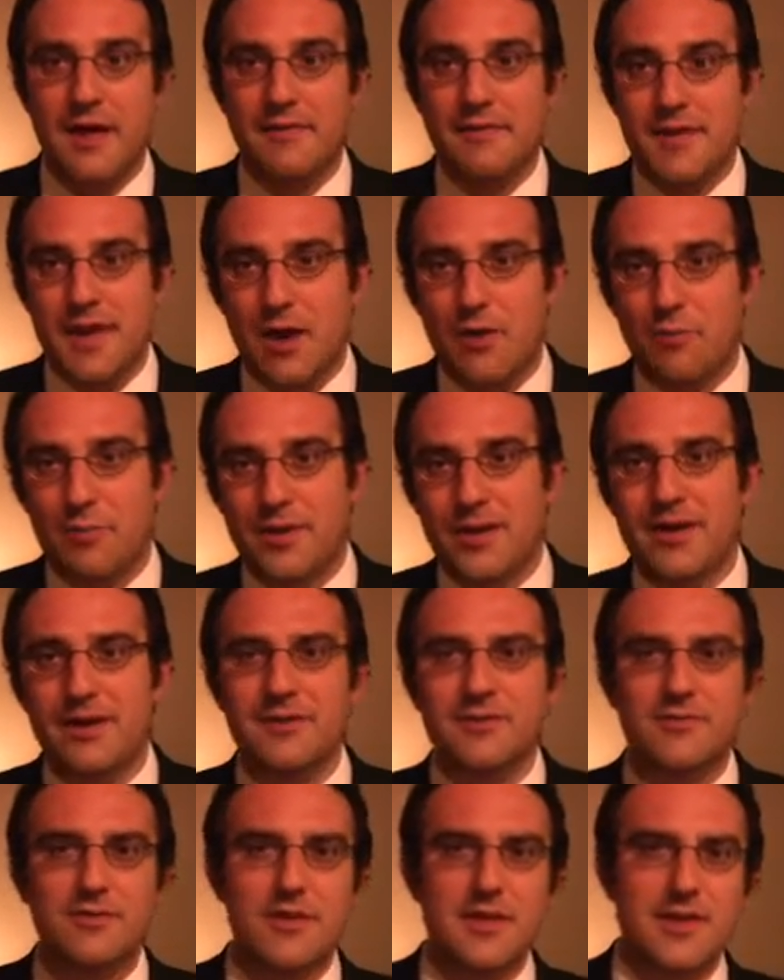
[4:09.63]
Now,
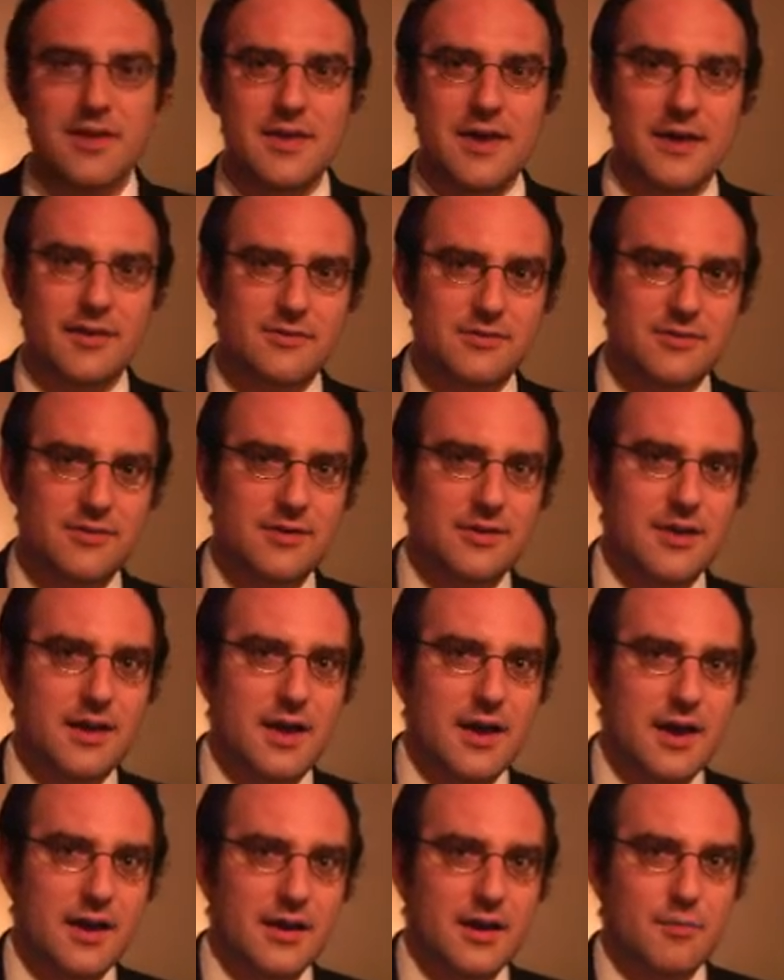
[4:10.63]
because the ERC
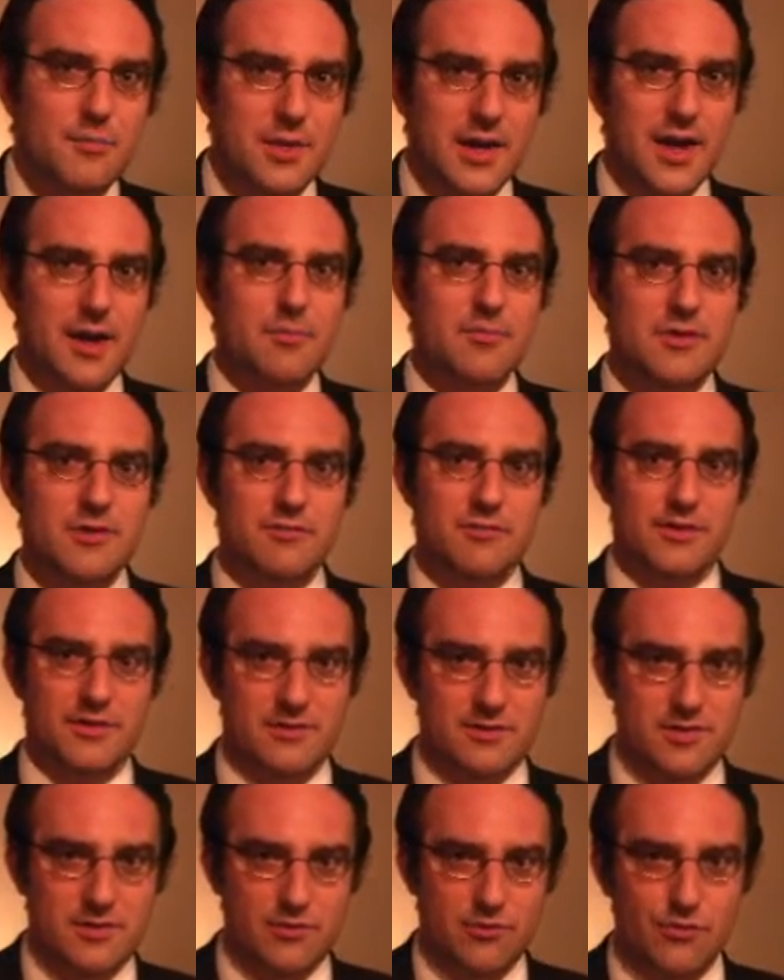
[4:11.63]
can become
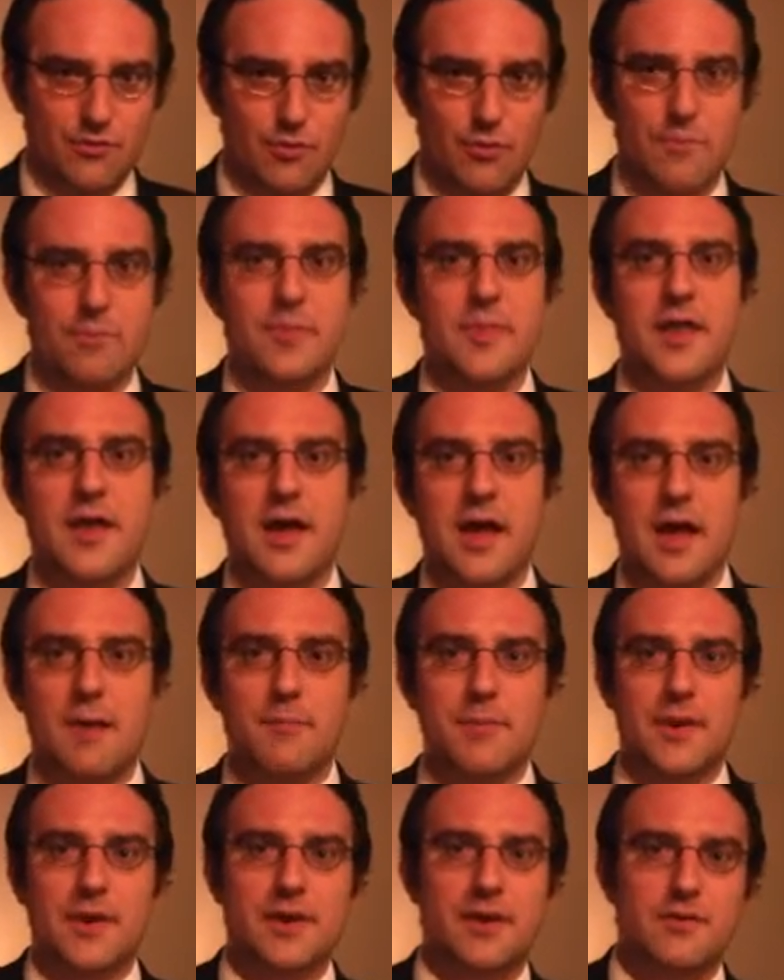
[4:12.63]
different tissue, and
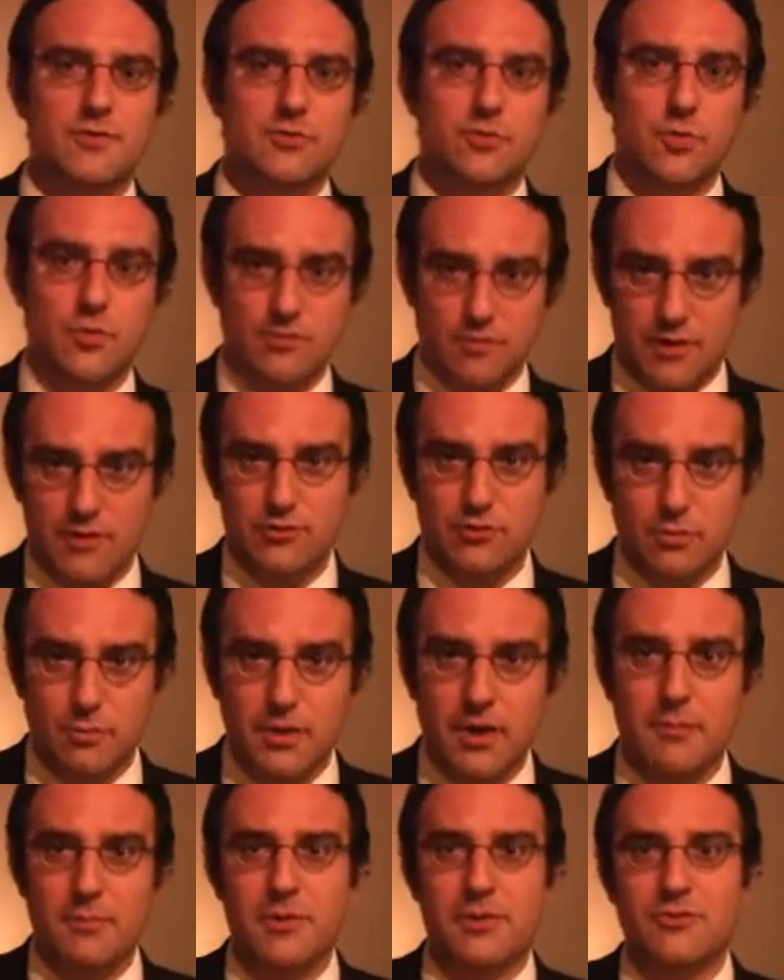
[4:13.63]
because we've also
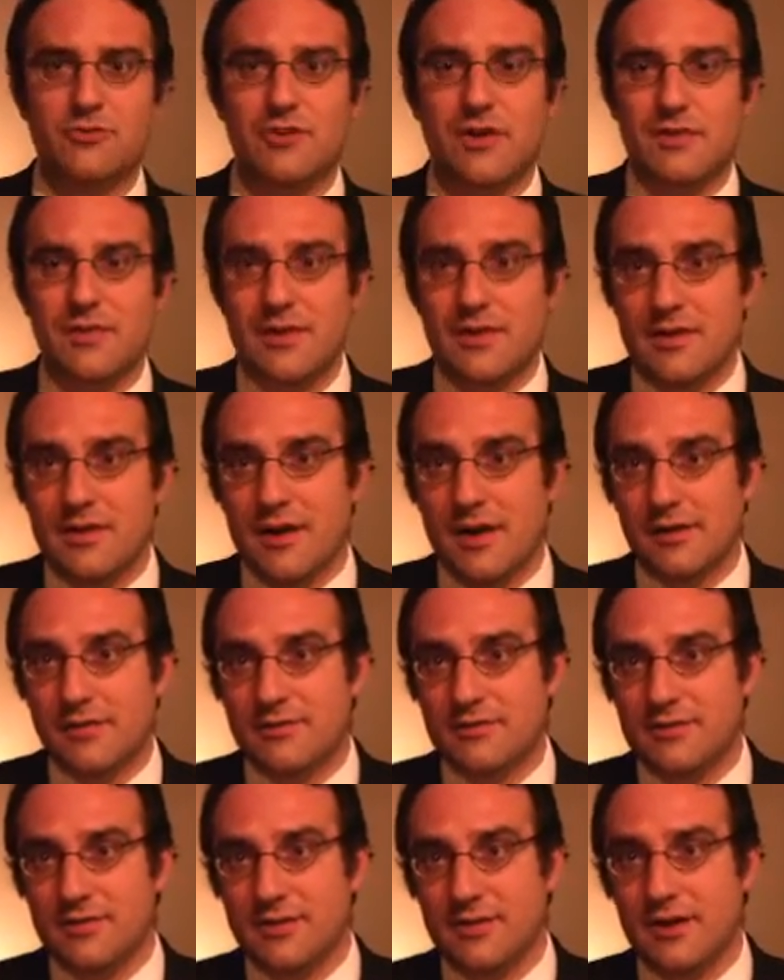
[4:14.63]
published that the
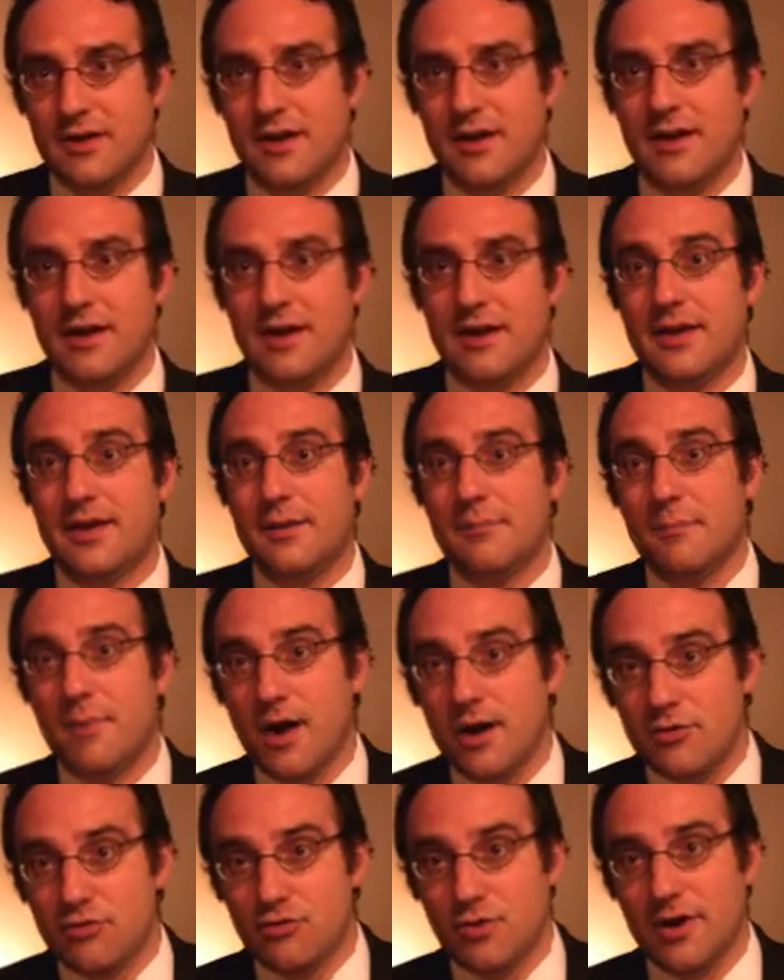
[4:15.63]
ERC can
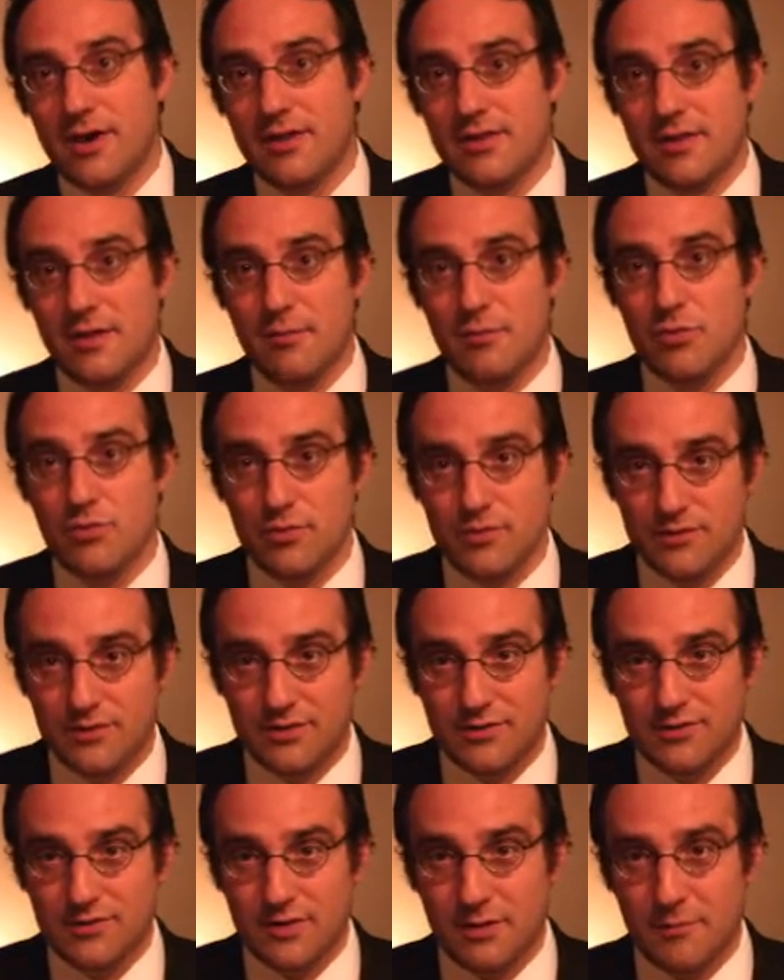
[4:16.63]
modulate the immune
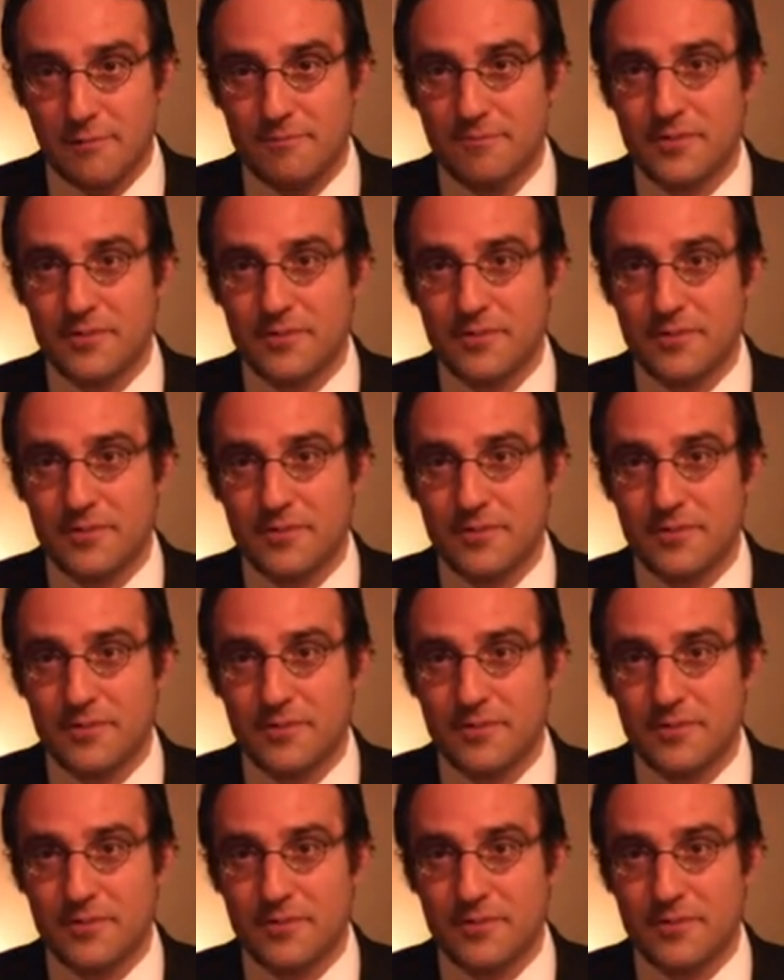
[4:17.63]
system.